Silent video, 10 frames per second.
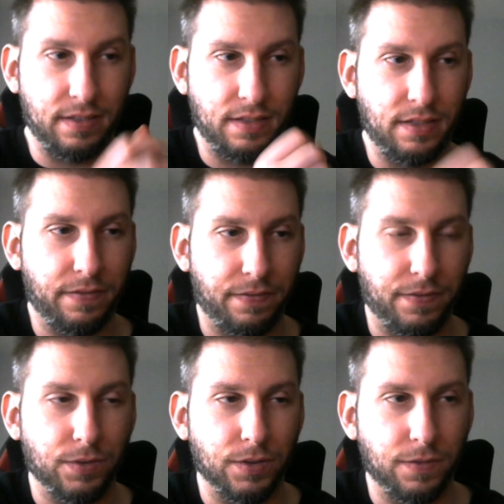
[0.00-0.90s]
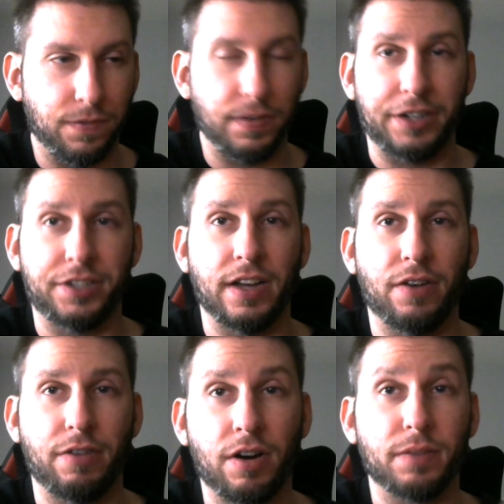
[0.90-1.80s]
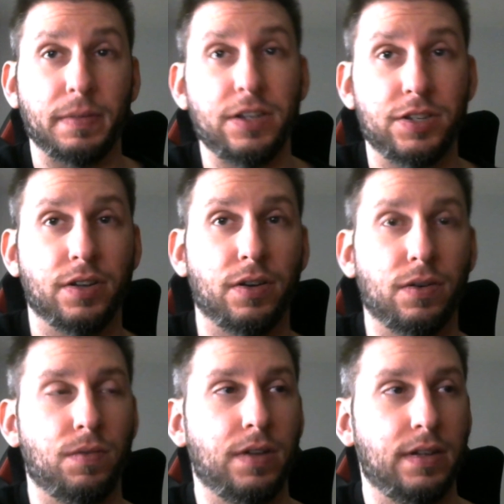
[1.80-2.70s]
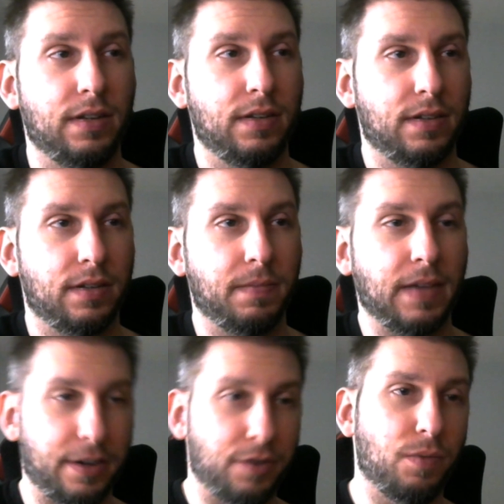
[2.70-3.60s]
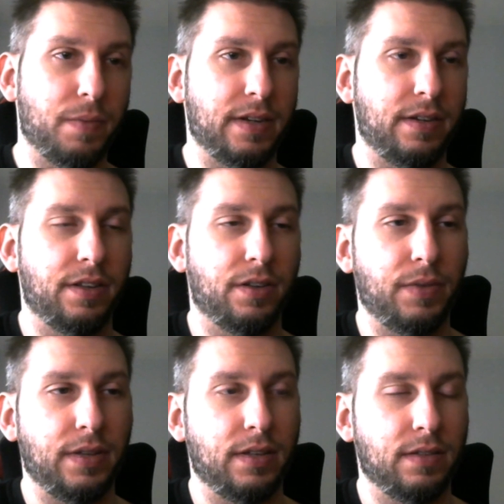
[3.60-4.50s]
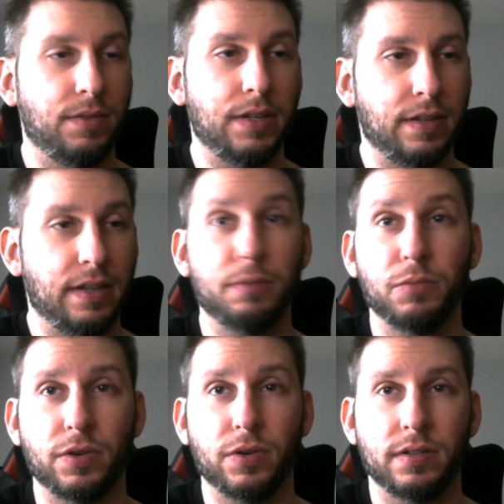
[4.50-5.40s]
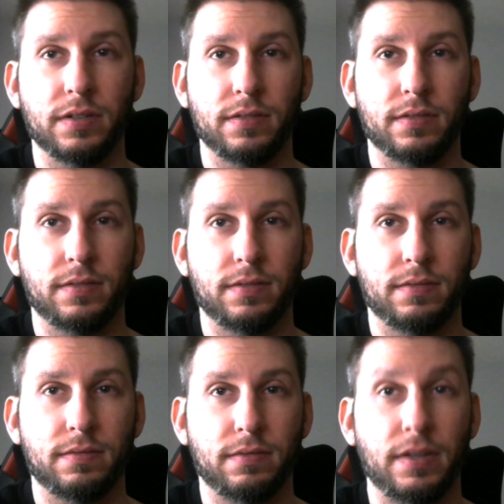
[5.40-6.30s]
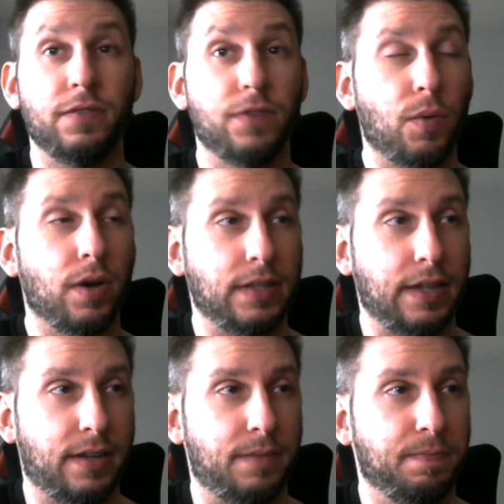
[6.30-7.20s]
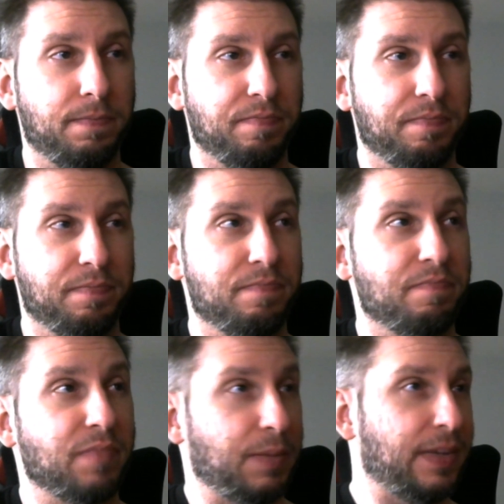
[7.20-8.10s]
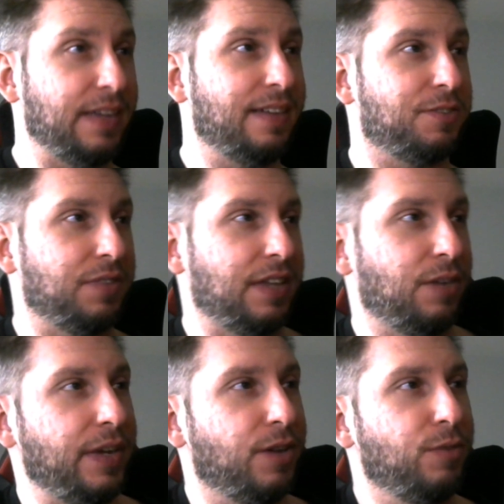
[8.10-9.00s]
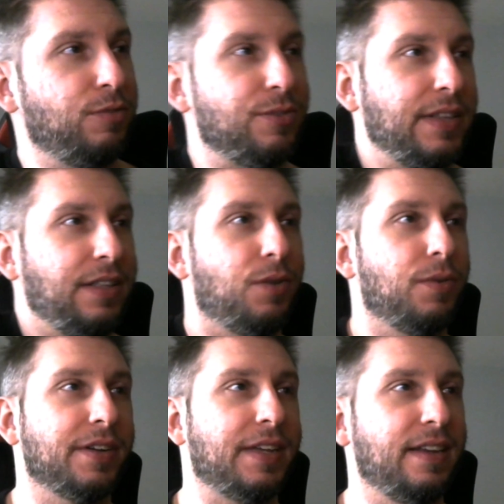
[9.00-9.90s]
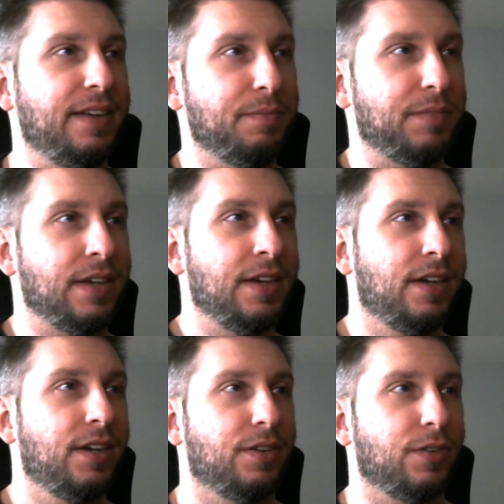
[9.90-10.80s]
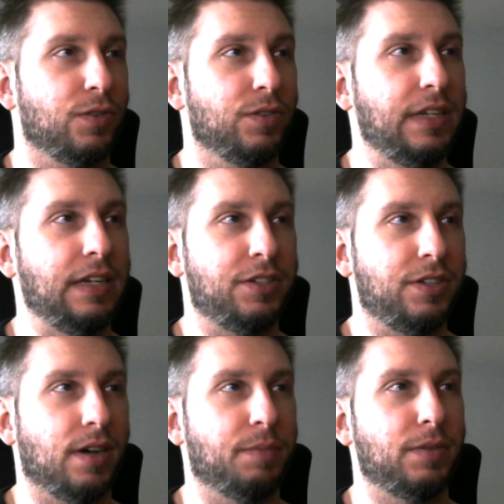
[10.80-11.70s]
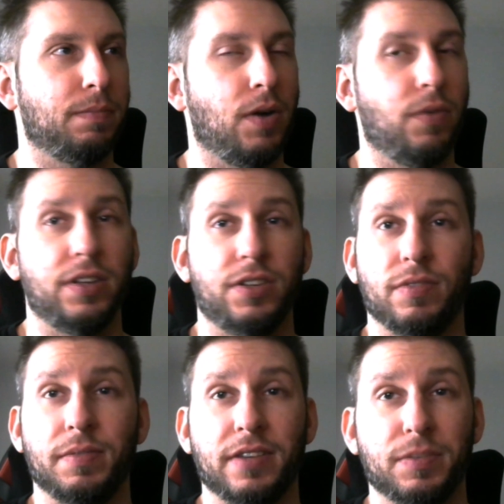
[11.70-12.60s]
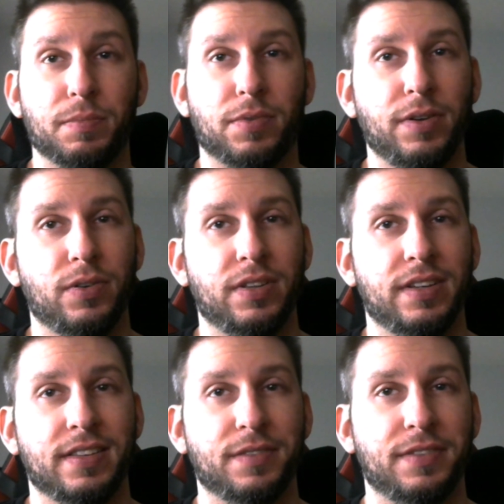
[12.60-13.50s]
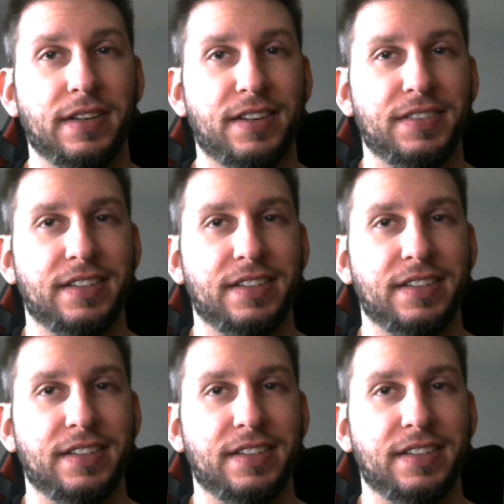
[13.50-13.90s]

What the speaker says: the full fleshed out army. So I'm kind of hoping, you know, we get more info on that. But yeah, so there we go. Join the Ogre Kingdoms early adopter bonus. So I'm gonna have to pre-order this stuff now.